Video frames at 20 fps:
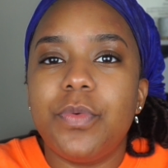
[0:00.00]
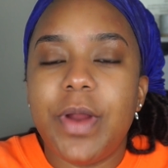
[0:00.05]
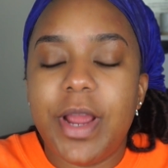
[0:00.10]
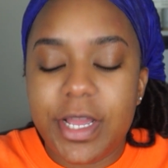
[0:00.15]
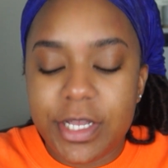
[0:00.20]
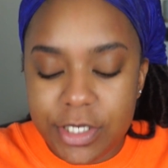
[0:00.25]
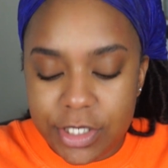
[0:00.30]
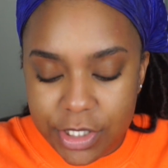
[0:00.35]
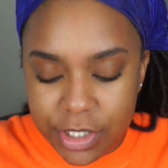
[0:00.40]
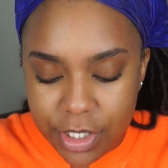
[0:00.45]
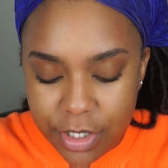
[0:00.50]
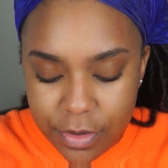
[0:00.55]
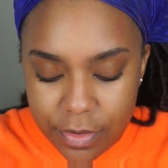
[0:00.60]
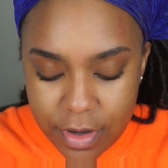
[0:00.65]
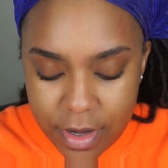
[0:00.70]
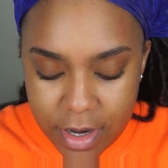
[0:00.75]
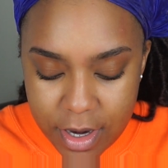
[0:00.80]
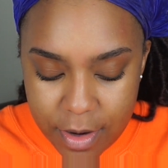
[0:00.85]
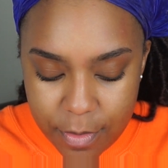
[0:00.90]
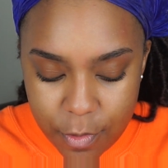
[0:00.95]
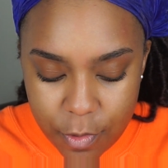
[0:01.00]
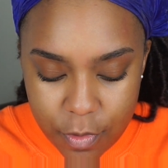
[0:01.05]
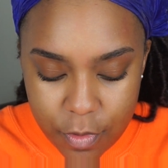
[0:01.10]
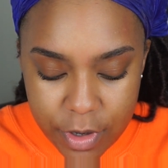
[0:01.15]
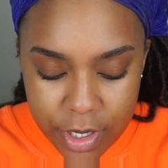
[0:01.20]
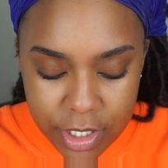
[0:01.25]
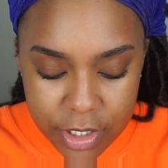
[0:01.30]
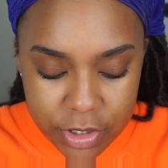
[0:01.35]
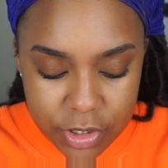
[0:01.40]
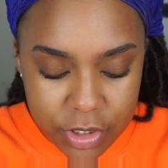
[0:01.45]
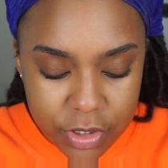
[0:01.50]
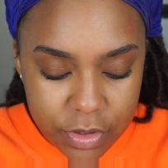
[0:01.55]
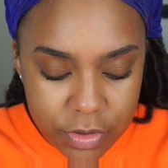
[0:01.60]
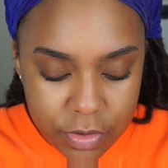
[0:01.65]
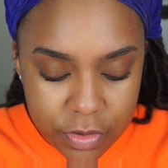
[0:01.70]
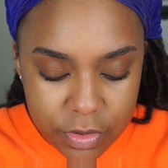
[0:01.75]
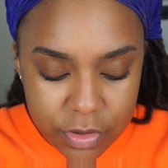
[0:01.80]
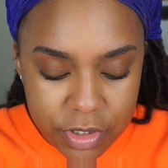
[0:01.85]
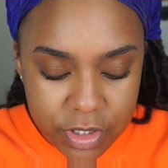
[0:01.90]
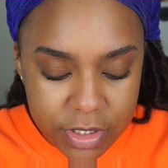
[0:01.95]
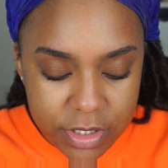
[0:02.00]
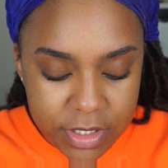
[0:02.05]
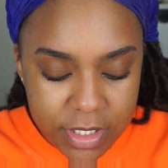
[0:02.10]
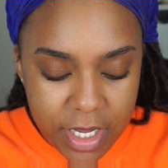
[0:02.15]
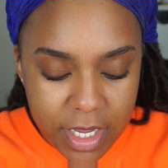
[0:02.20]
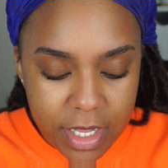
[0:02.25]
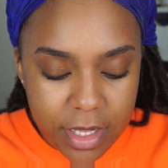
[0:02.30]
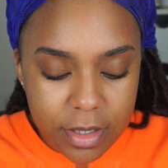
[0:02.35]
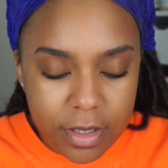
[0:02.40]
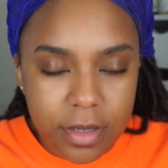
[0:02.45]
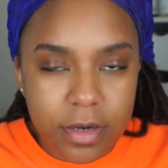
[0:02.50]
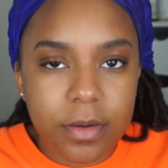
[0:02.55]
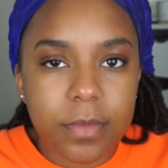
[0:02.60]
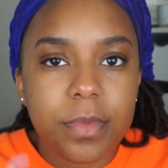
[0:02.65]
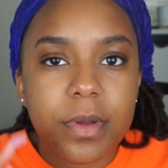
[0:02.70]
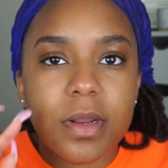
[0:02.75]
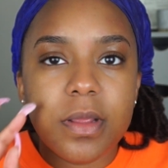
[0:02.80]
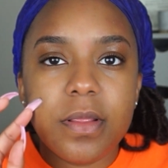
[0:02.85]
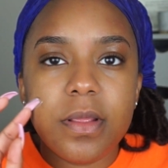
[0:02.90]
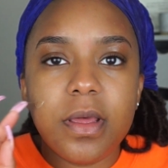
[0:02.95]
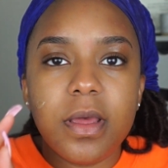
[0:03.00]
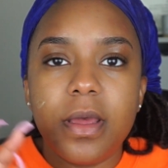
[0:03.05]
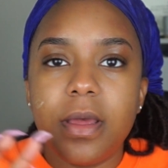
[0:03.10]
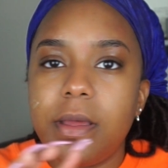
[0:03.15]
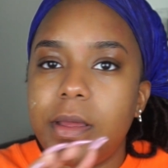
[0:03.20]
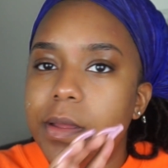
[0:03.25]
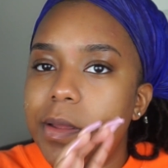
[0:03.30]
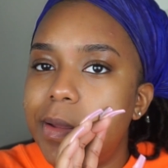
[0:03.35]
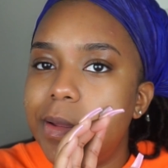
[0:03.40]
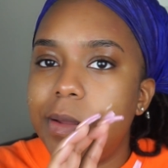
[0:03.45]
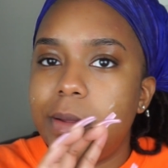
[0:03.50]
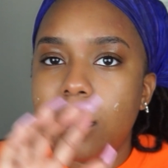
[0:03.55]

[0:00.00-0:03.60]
rescue, and I'm going to just take a little bit of that